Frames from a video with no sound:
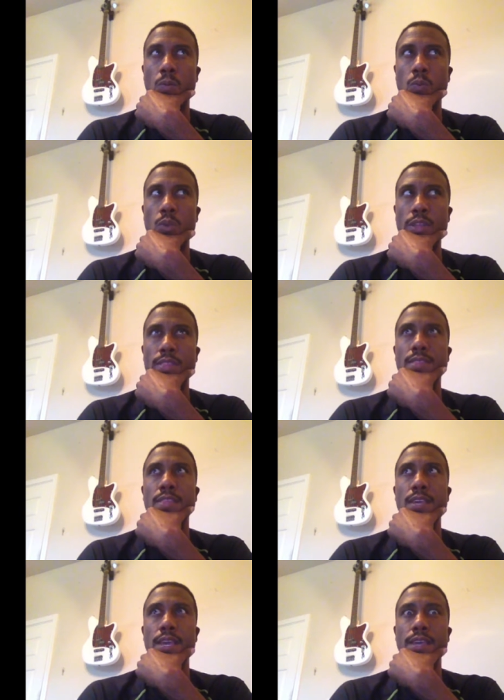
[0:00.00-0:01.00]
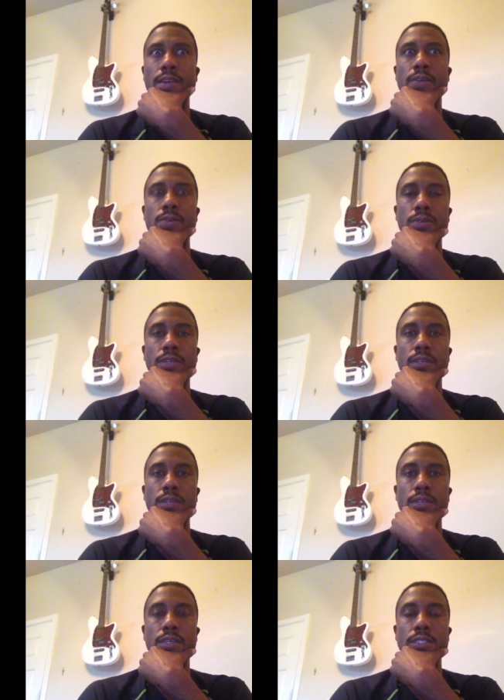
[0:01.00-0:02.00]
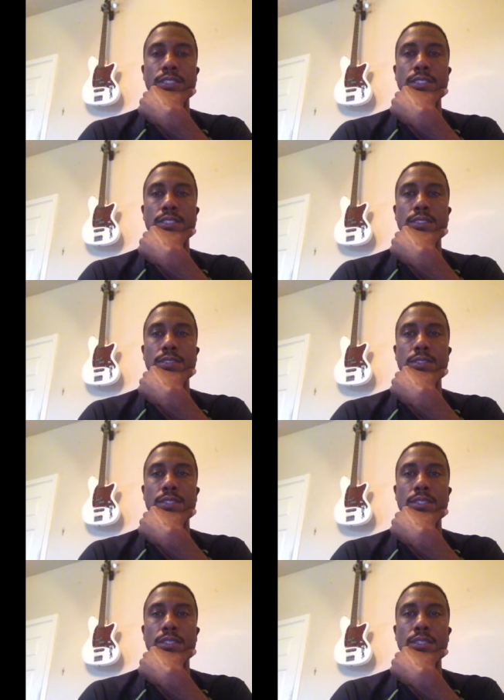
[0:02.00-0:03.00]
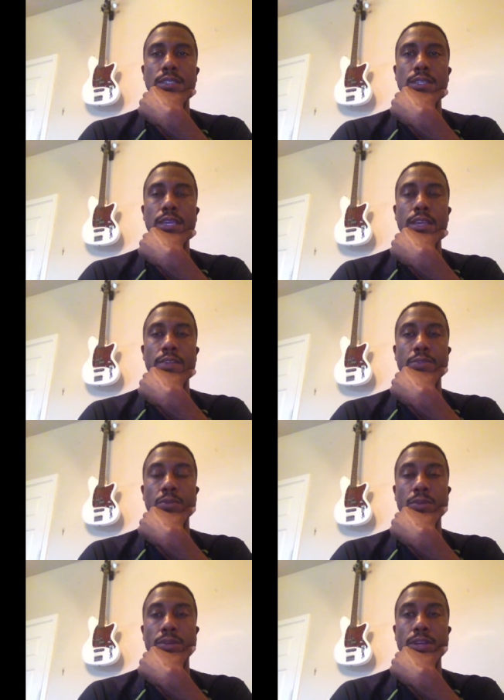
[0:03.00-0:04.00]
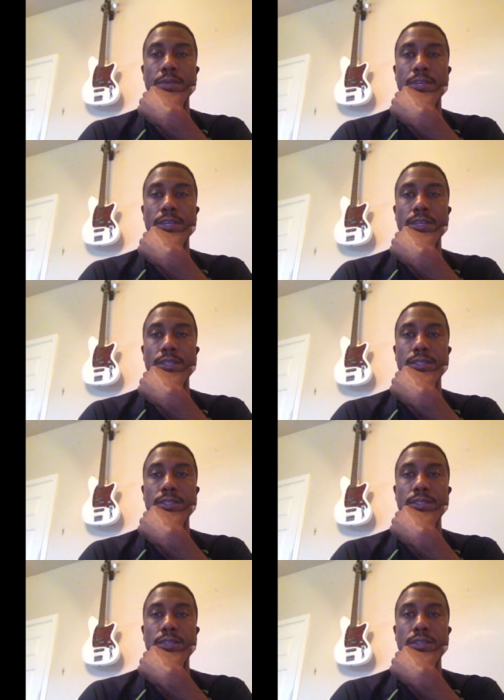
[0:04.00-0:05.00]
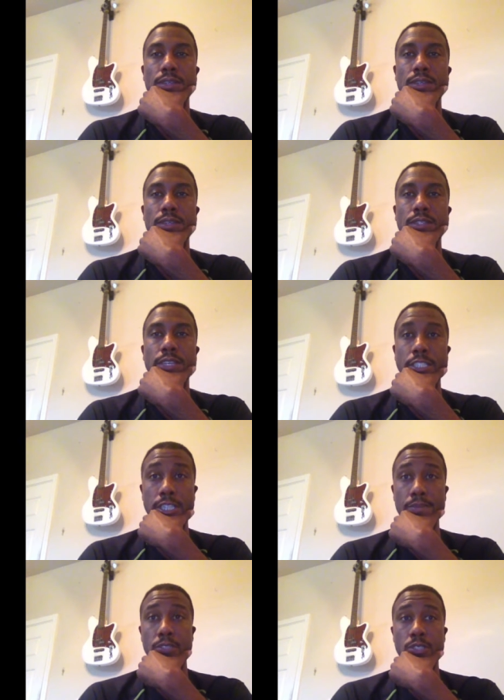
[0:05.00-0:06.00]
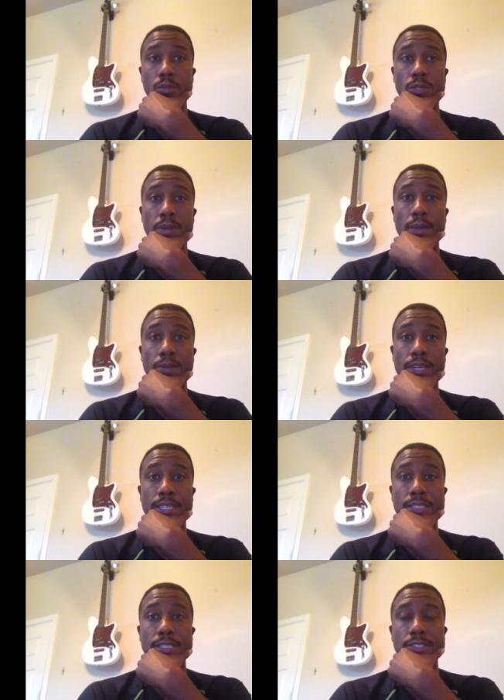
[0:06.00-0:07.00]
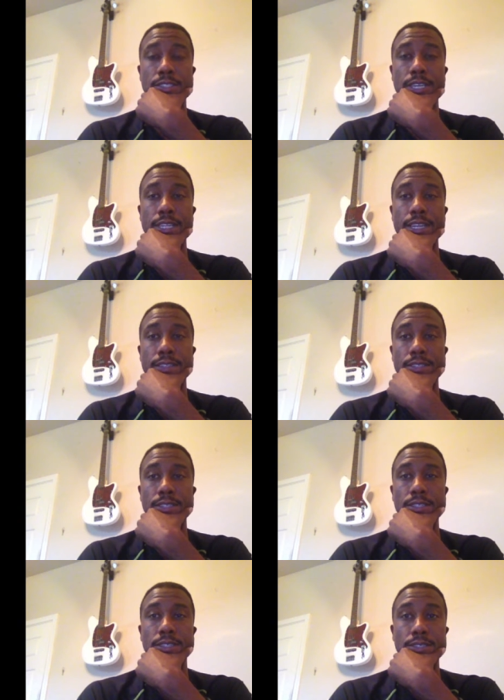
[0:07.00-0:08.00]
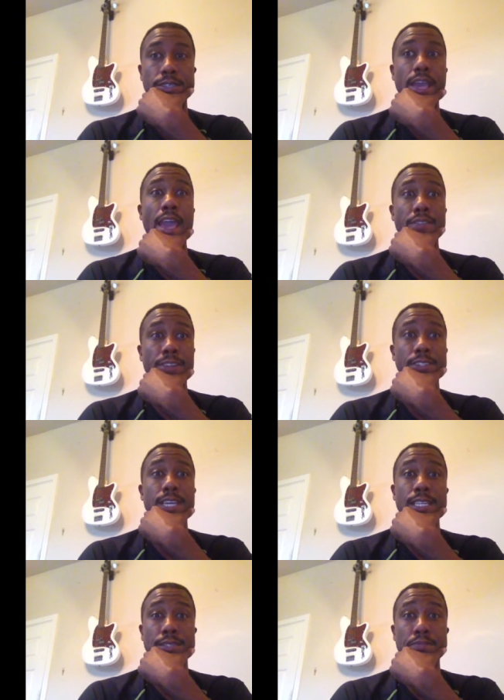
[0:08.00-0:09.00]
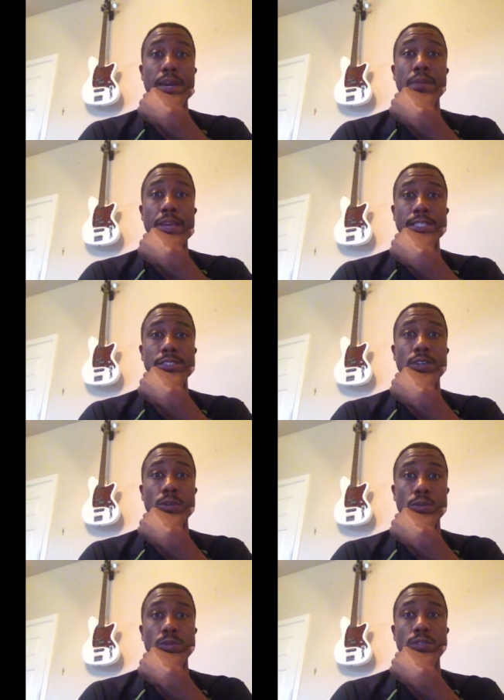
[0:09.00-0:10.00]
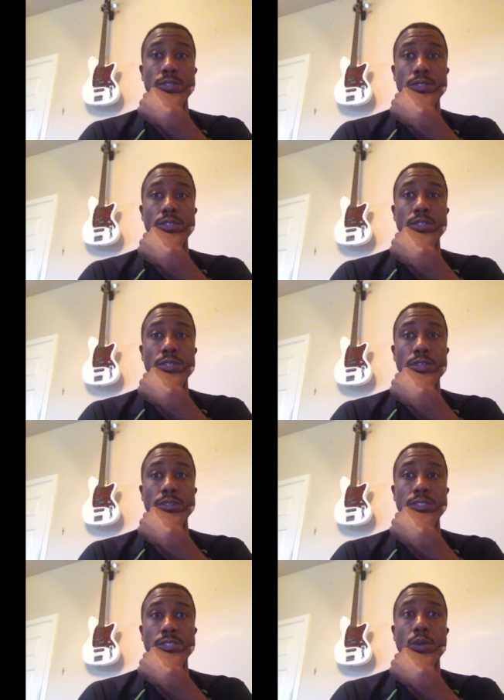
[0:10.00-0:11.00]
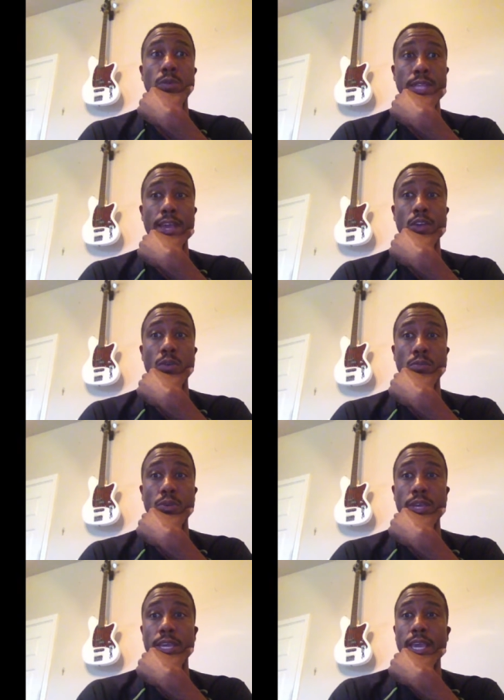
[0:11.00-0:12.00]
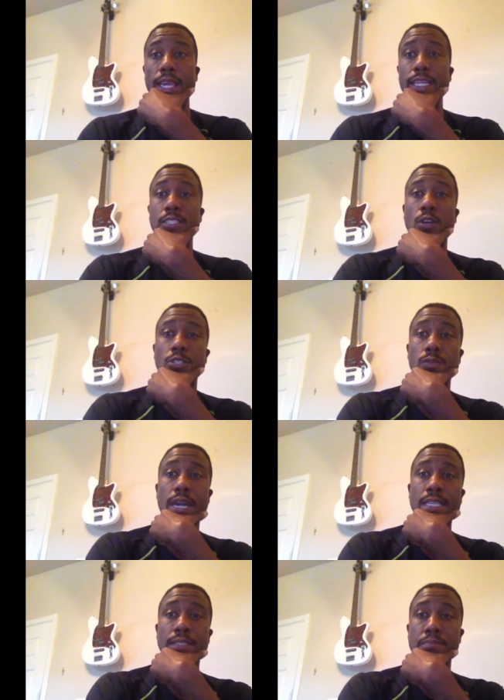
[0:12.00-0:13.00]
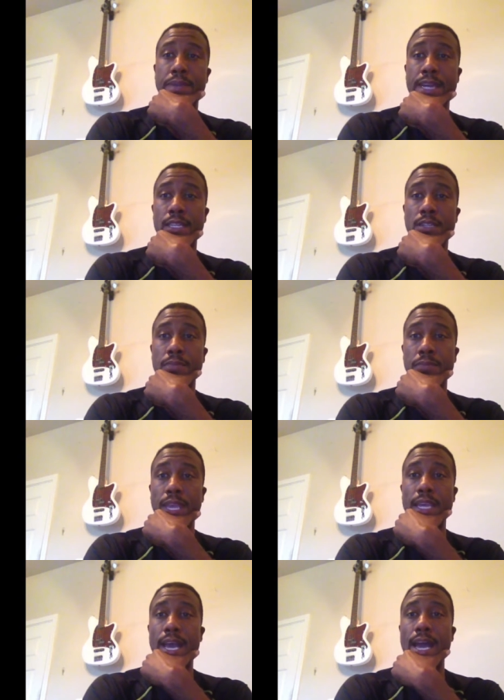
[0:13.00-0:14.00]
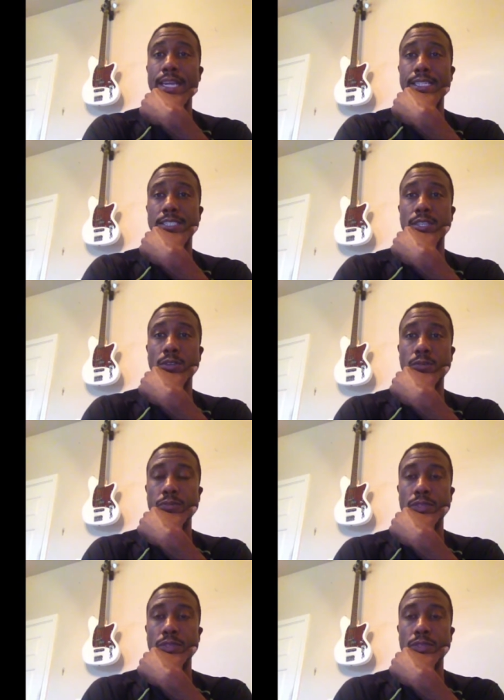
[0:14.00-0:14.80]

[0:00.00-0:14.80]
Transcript: what the hell is this here for? I mean, in chapter 2 of the Bible, I need to understand that Havilath's got some bomb-ass gold. You know, just note that, homeboy. And it's also got some bdellium and onyx stone.